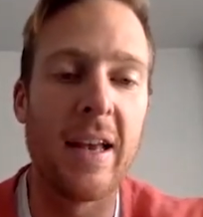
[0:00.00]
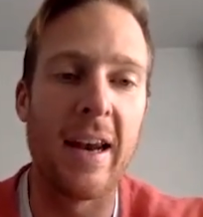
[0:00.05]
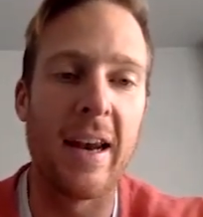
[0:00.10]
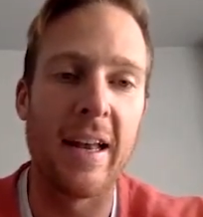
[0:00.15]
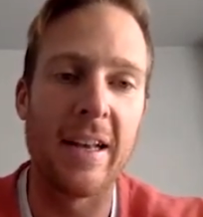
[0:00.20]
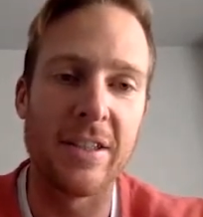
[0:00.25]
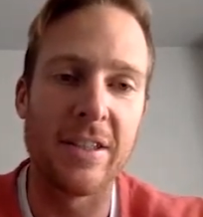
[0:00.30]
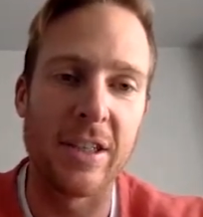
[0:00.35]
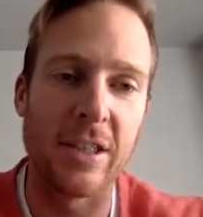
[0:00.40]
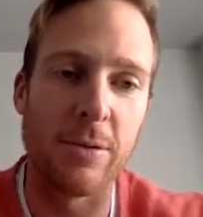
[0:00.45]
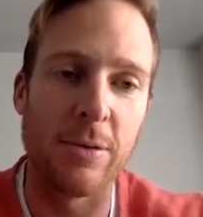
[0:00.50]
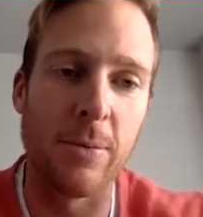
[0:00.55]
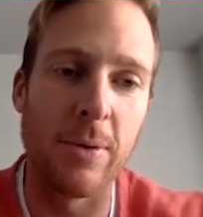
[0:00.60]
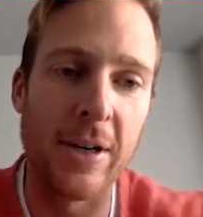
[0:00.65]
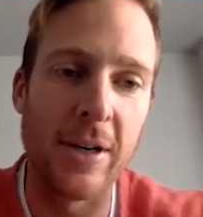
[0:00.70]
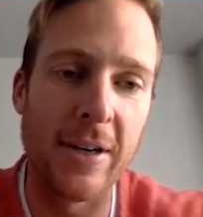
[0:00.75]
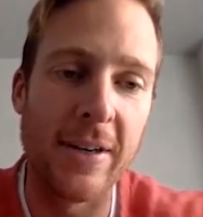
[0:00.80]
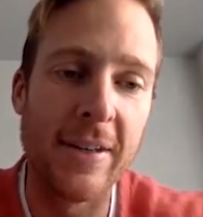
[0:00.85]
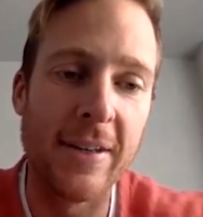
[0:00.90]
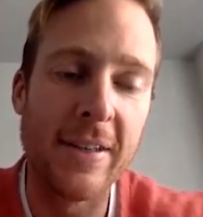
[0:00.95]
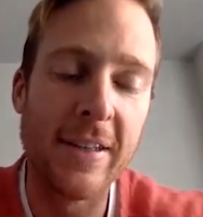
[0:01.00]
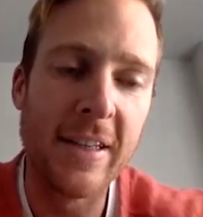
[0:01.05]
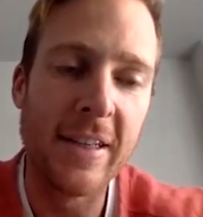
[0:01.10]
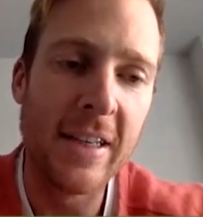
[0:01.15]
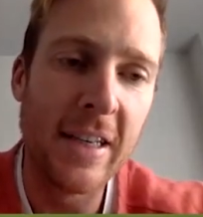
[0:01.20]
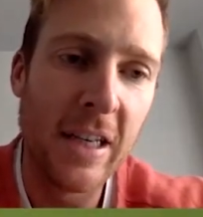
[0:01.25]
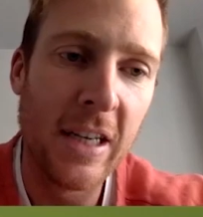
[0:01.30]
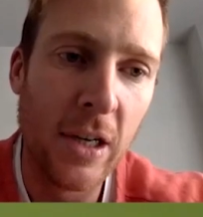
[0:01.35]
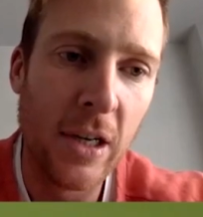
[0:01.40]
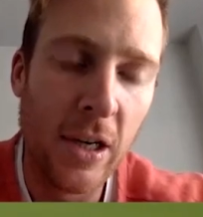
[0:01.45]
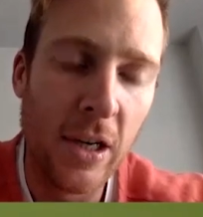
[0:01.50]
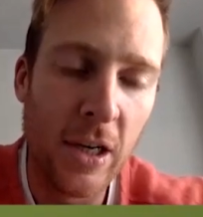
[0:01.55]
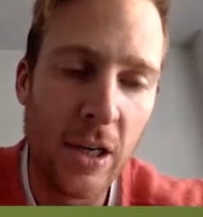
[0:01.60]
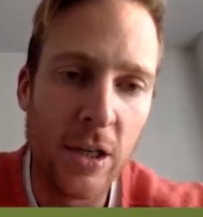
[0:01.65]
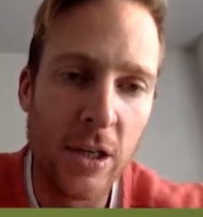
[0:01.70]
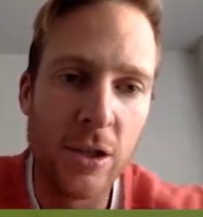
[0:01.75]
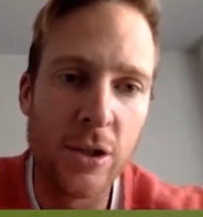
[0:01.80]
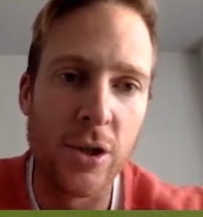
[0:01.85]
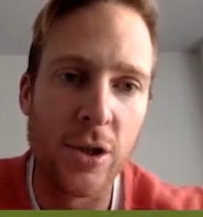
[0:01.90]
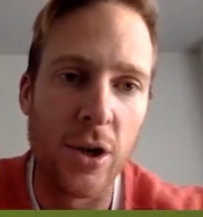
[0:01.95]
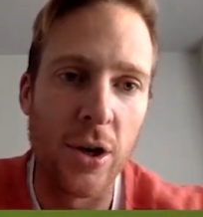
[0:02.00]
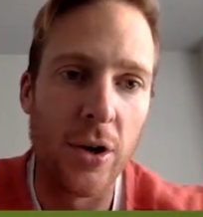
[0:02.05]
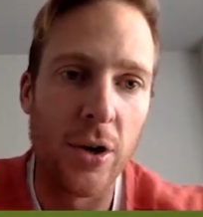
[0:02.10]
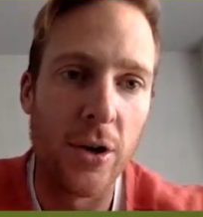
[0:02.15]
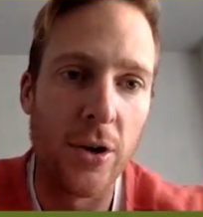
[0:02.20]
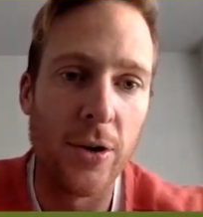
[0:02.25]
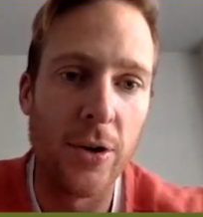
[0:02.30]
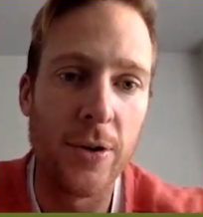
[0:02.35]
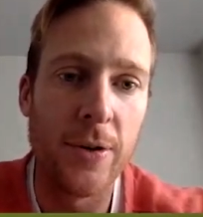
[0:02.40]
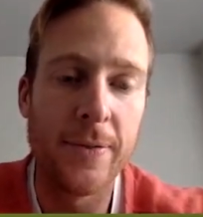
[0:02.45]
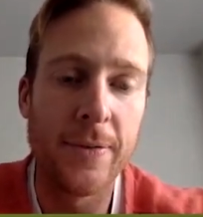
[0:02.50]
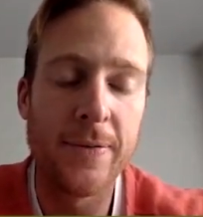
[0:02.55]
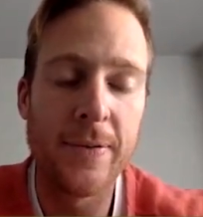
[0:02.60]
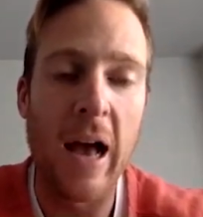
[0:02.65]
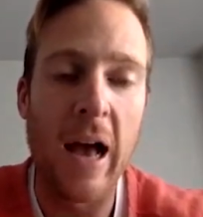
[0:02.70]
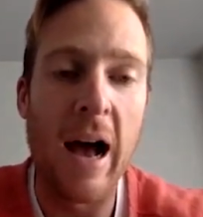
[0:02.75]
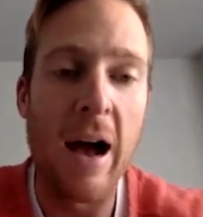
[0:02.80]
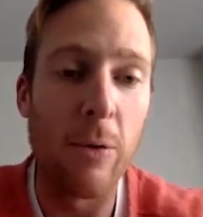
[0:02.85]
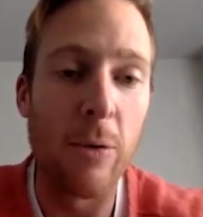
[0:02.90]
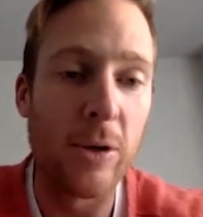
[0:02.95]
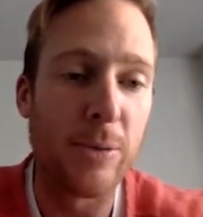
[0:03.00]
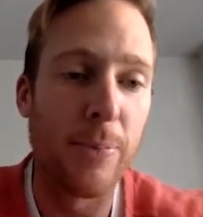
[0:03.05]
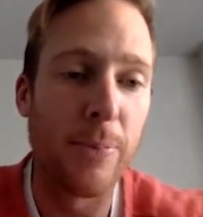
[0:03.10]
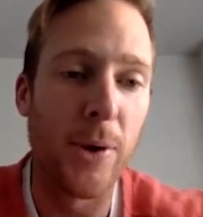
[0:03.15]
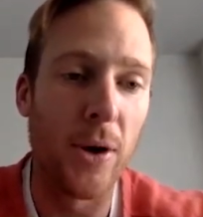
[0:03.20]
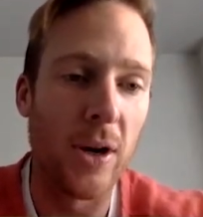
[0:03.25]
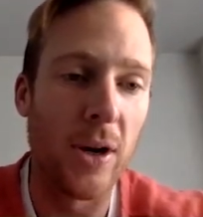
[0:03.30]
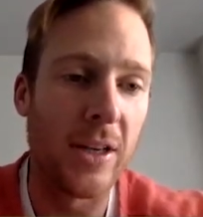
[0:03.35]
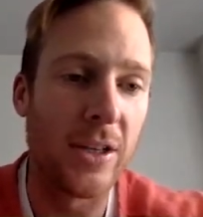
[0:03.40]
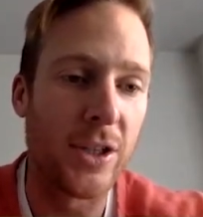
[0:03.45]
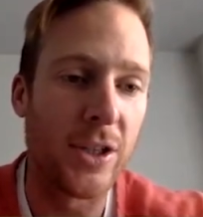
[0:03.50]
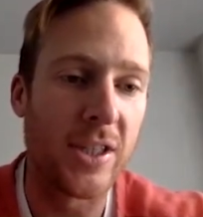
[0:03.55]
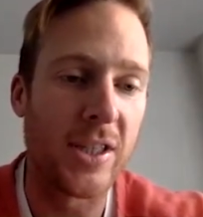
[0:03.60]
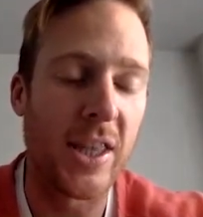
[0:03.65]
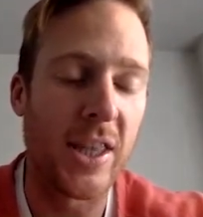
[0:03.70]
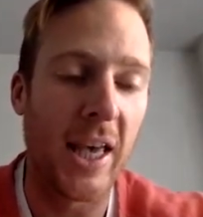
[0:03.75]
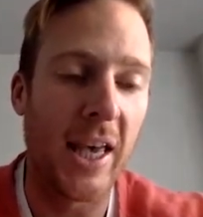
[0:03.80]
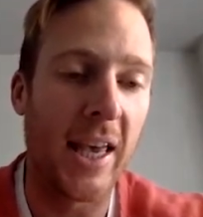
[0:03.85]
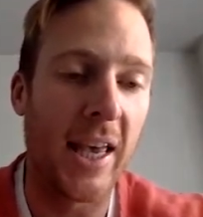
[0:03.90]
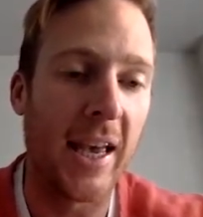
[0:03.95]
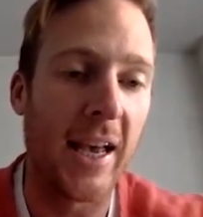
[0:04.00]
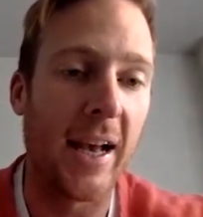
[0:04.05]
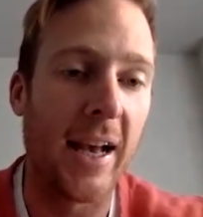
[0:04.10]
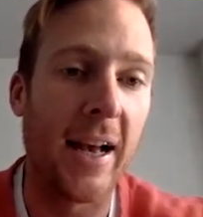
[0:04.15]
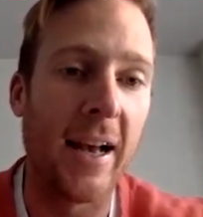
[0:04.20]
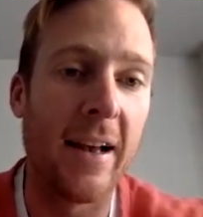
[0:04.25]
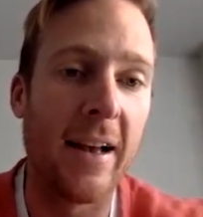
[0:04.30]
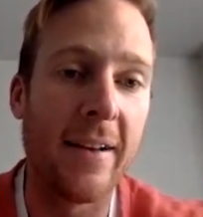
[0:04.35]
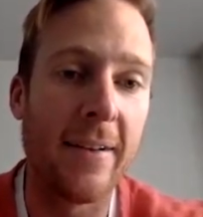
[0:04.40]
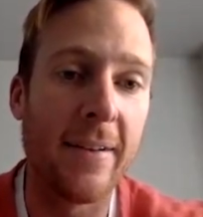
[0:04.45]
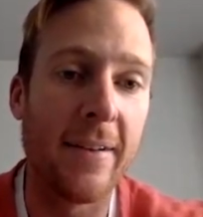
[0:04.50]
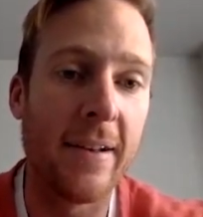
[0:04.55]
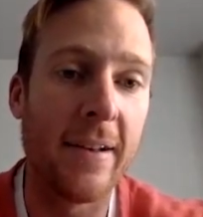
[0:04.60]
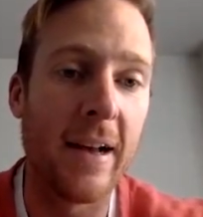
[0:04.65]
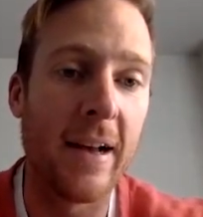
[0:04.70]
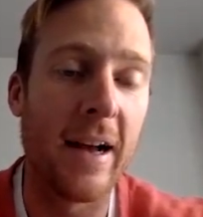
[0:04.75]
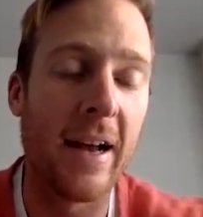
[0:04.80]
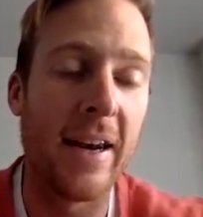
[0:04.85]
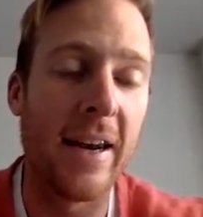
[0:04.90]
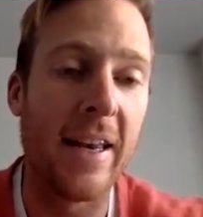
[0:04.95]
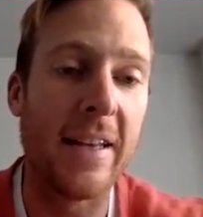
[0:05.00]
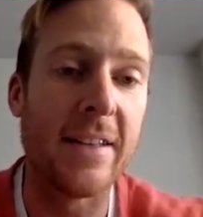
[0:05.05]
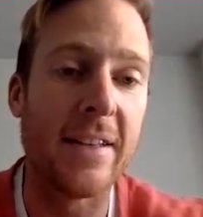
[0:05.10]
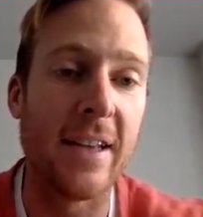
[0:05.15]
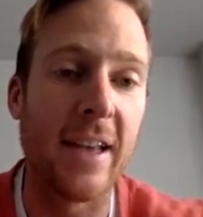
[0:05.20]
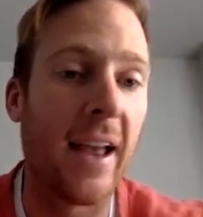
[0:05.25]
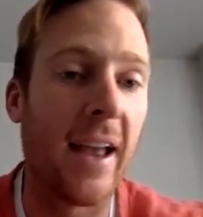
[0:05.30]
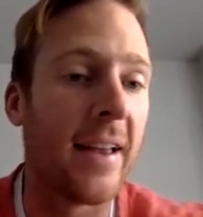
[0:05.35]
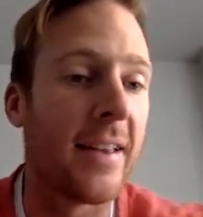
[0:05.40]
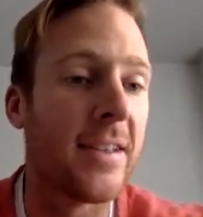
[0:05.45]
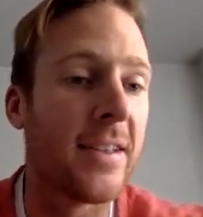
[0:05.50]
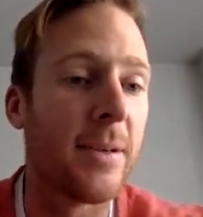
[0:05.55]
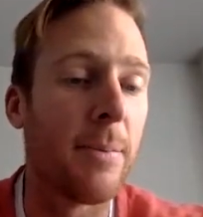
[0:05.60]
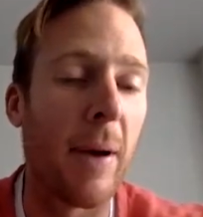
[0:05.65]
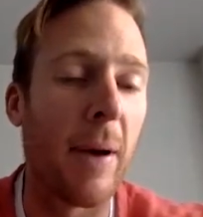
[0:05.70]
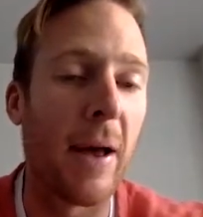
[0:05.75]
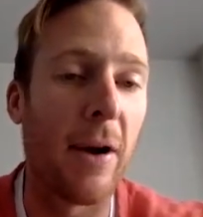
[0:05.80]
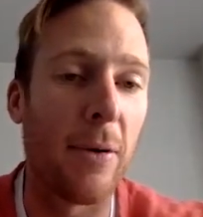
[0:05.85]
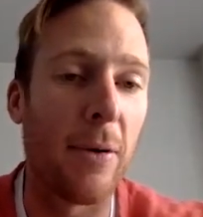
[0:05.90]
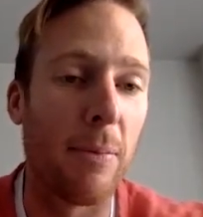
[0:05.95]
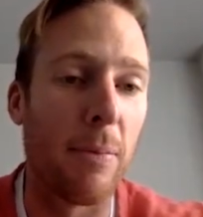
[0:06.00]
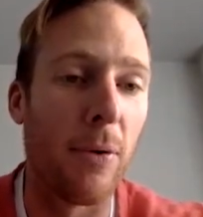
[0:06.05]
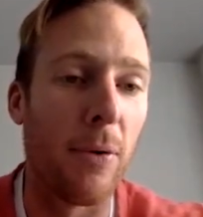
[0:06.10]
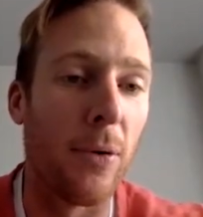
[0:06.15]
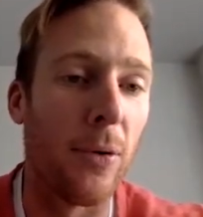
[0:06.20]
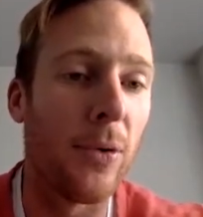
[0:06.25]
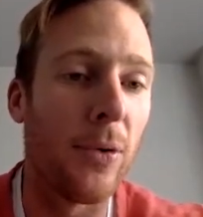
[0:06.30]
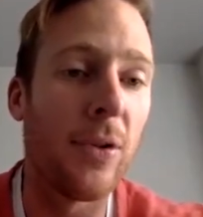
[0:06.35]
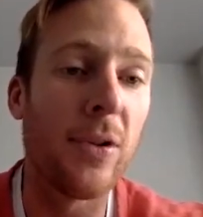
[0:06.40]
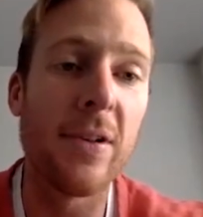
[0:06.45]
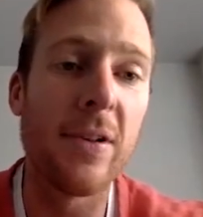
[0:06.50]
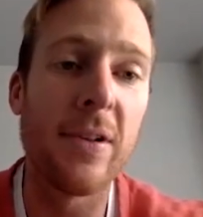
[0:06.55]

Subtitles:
Essex win. So I was purely just thinking, I need to get bat on ball.